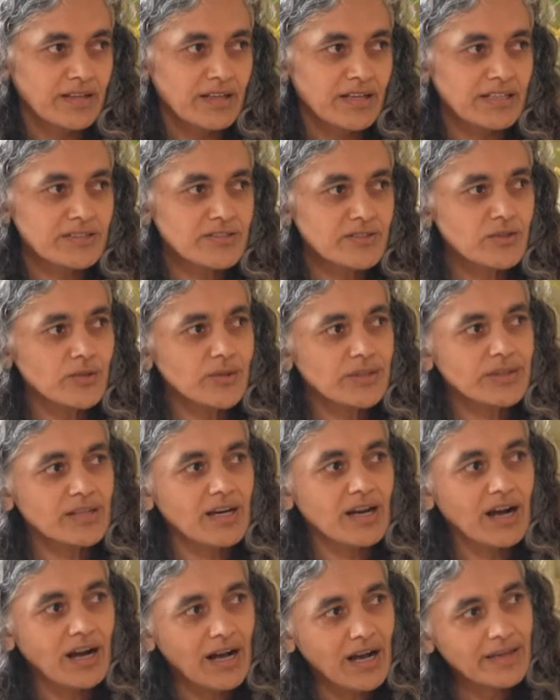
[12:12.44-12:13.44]
And so in
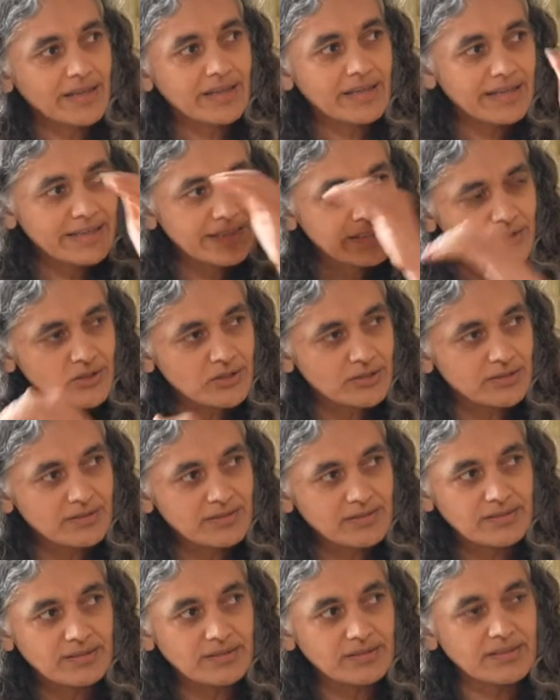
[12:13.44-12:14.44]
the high
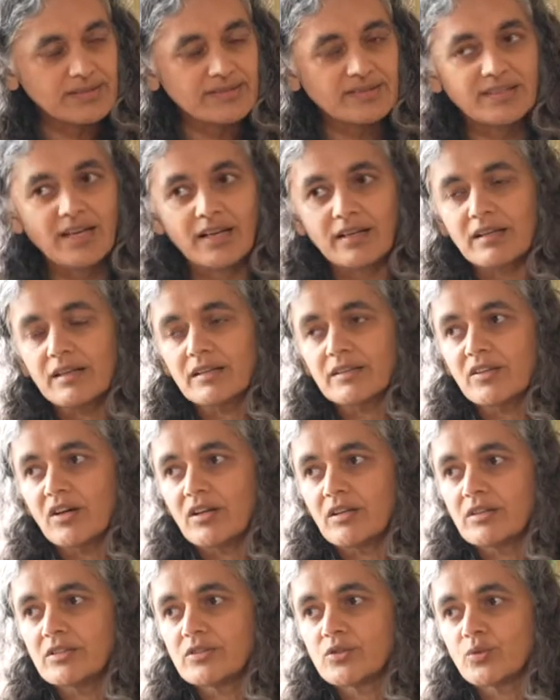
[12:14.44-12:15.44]
ages, this subtle
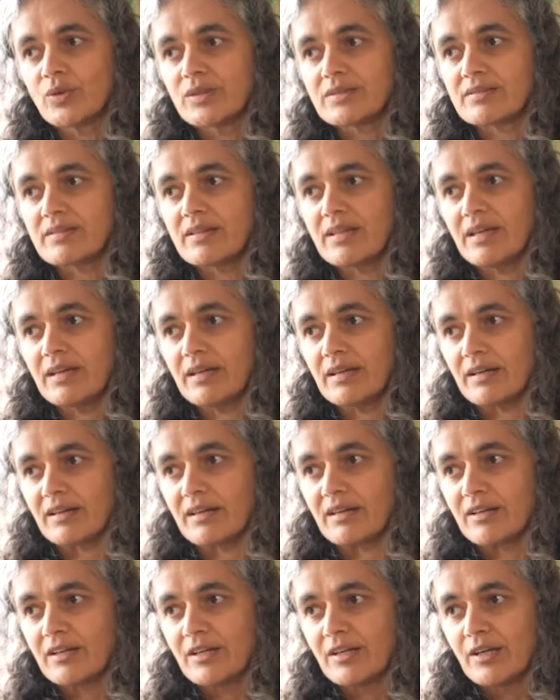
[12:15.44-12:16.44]
knowledge was
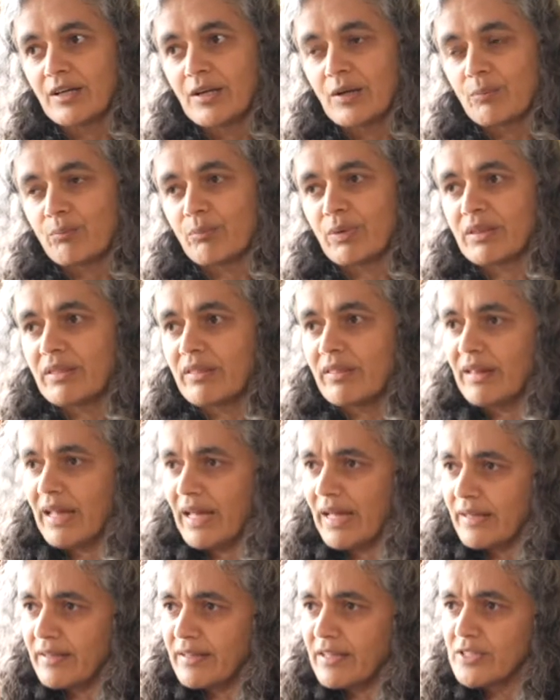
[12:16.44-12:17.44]
there. But
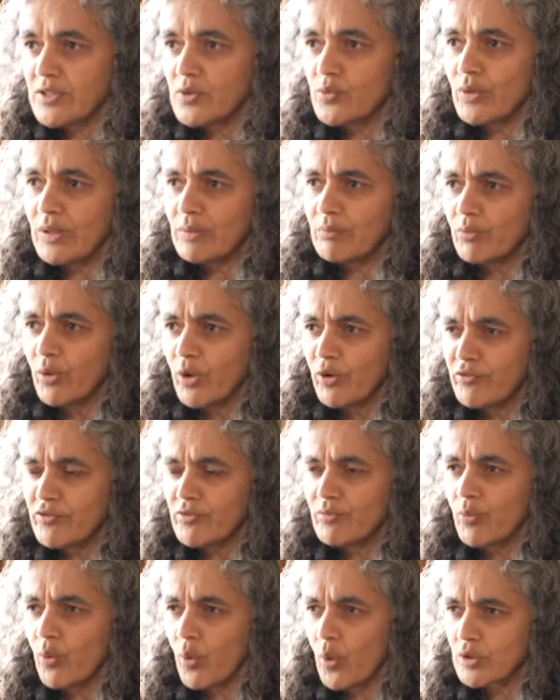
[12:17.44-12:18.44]
then as we
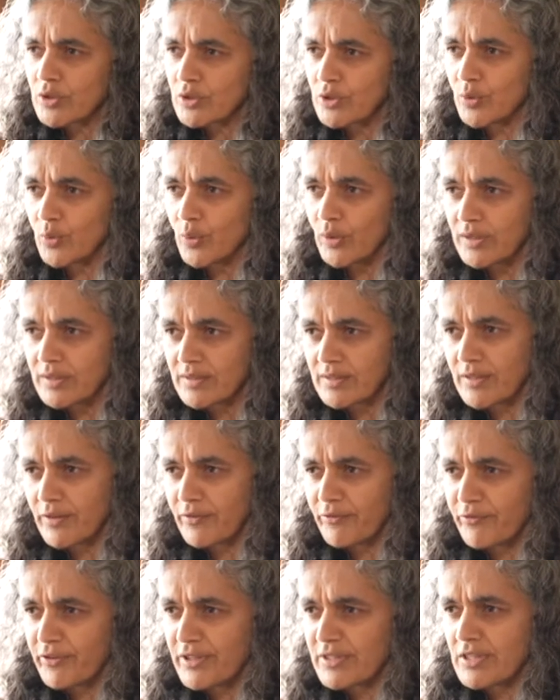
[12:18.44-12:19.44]
moved more towards the
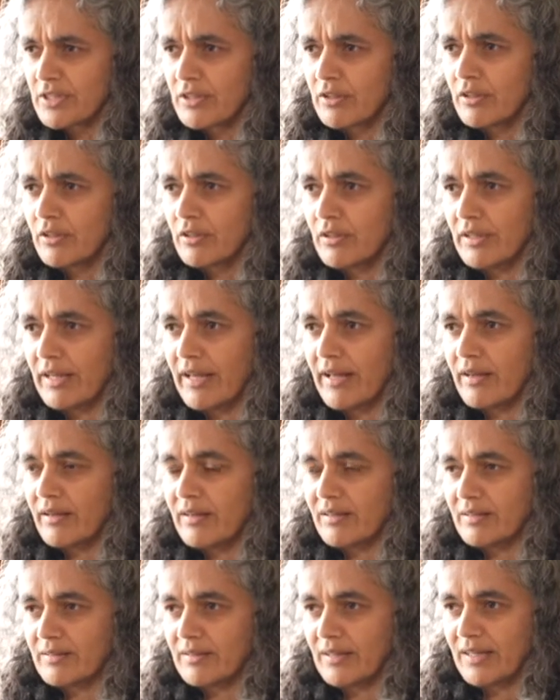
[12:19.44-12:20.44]
physical
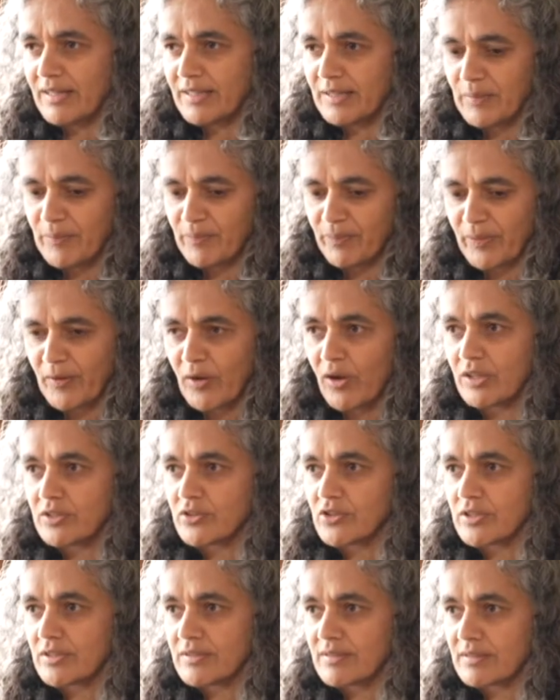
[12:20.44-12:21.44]

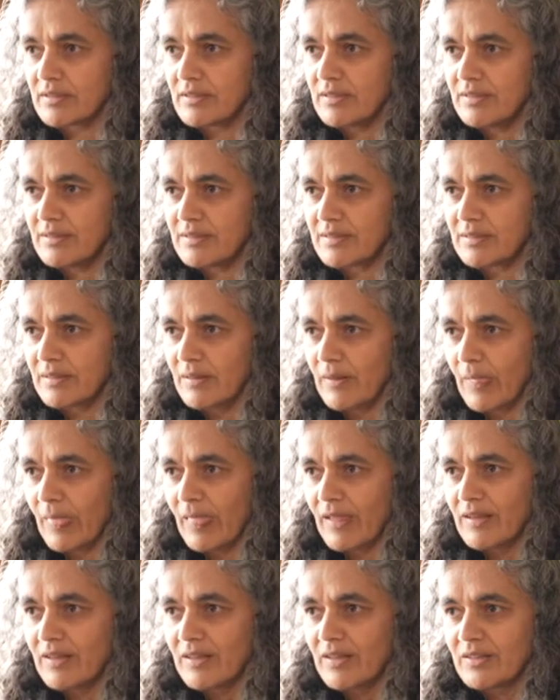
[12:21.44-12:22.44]
consciousness,
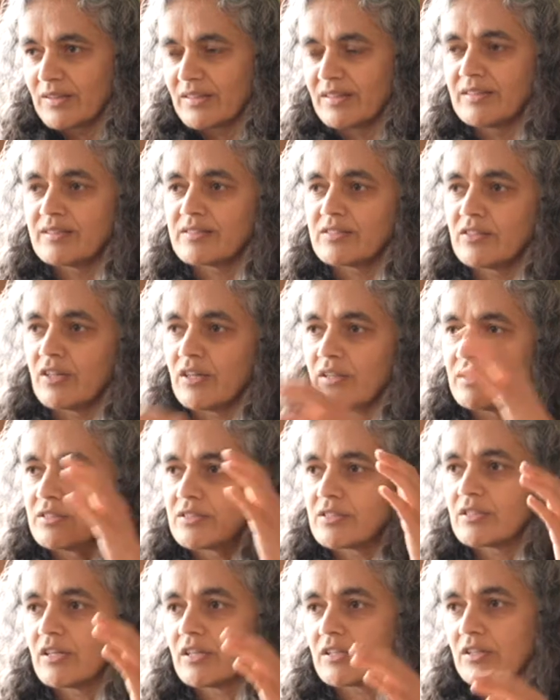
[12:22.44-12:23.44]
this
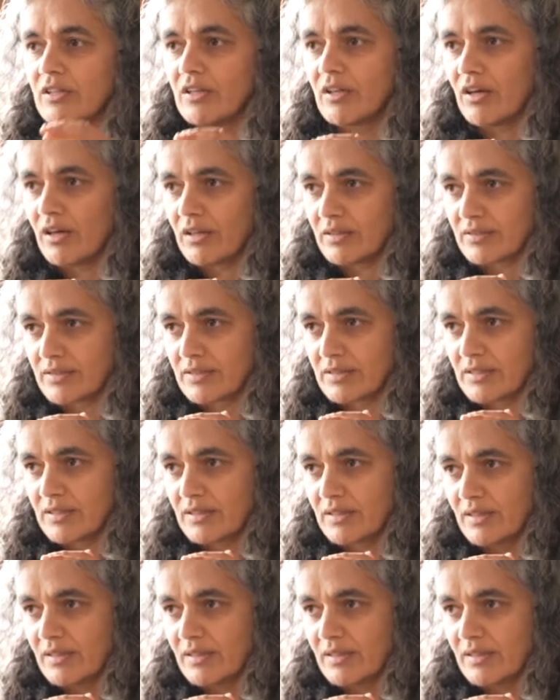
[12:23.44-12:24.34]
knowledge got lost.